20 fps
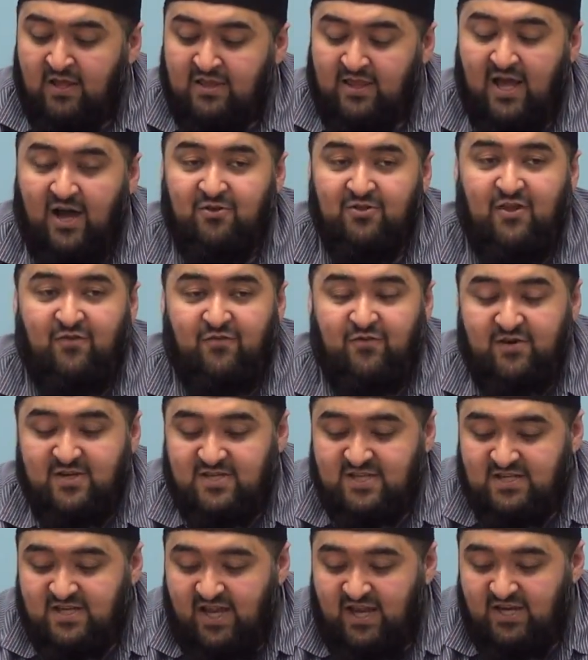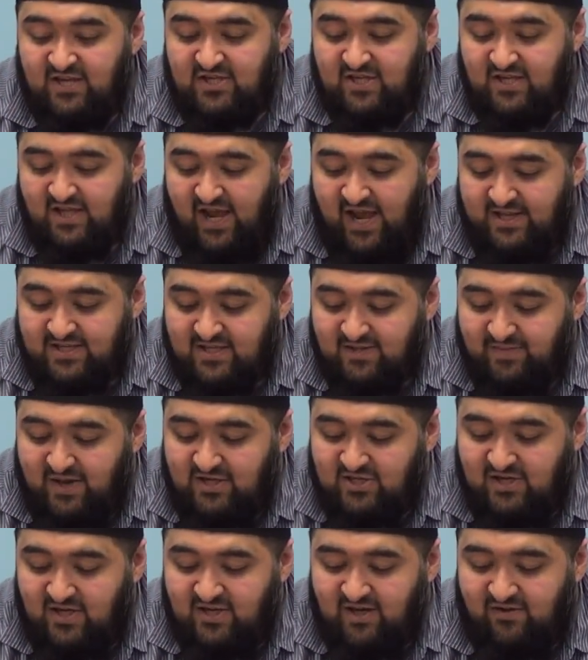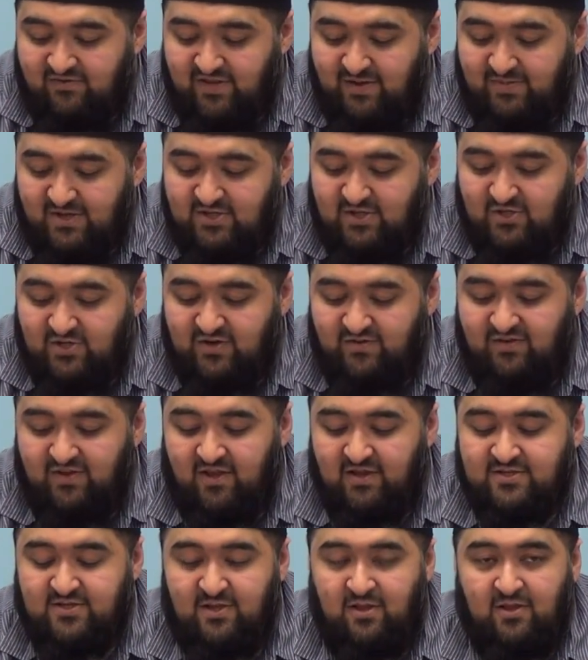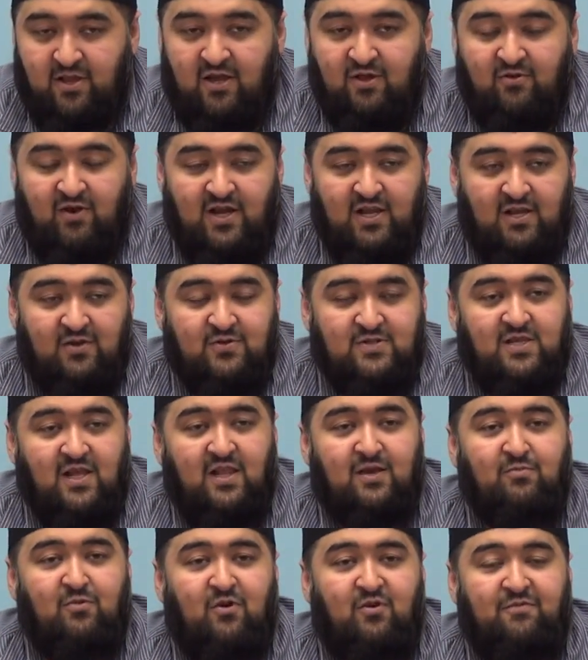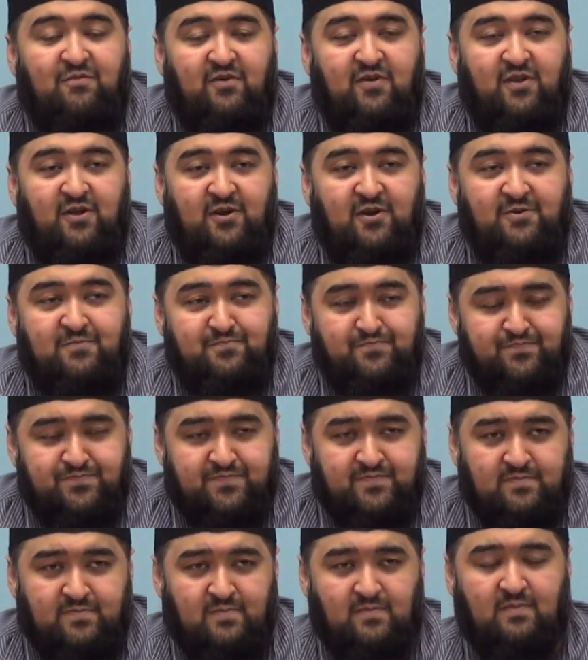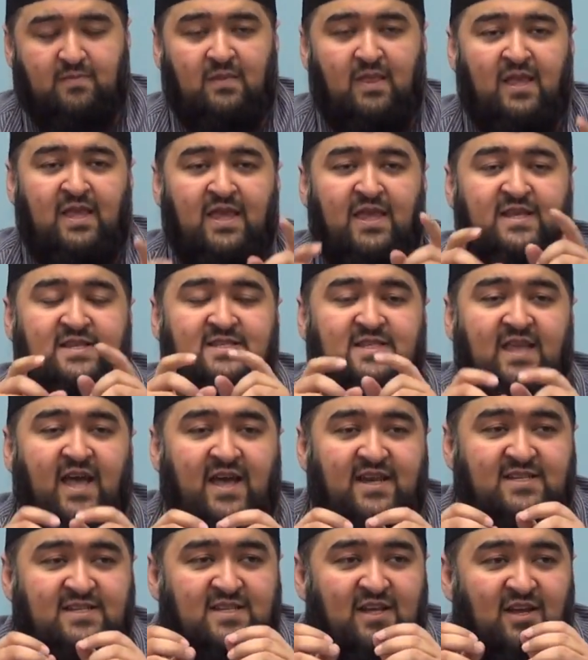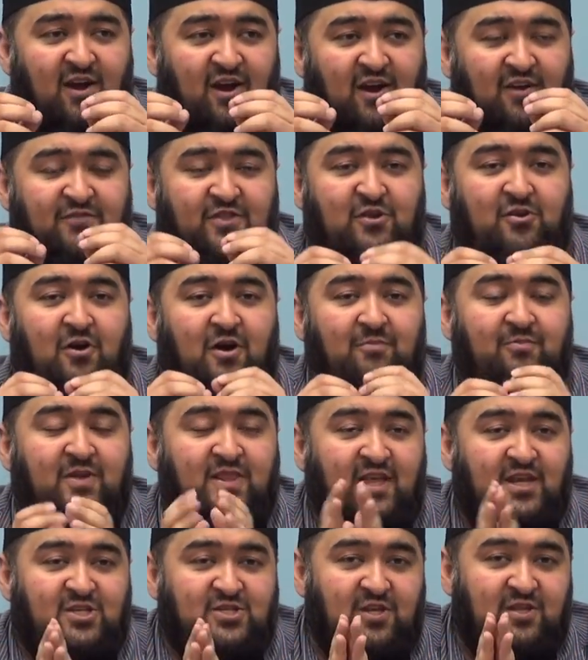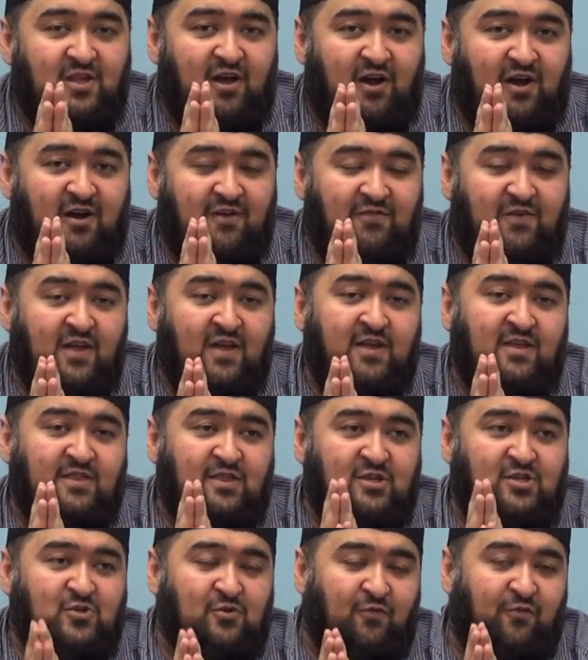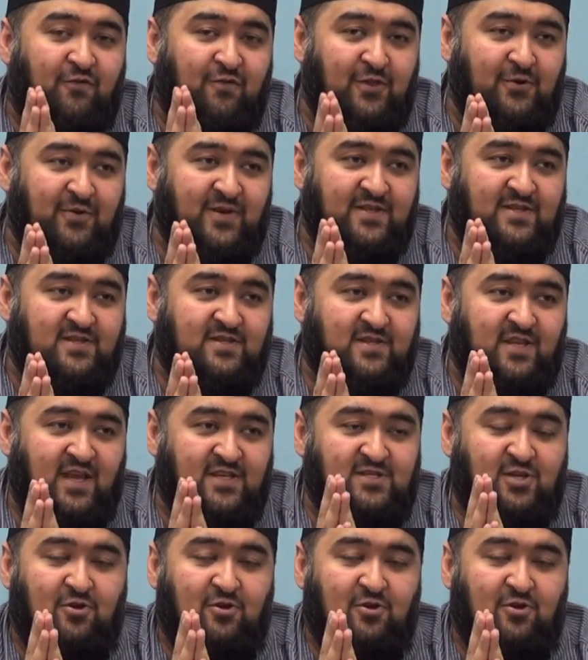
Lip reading: Now the first stage, as is mentioned, of the Messenger of Allah sallallahu alayhi wa sallam over here, is that of the combination of the two fluids.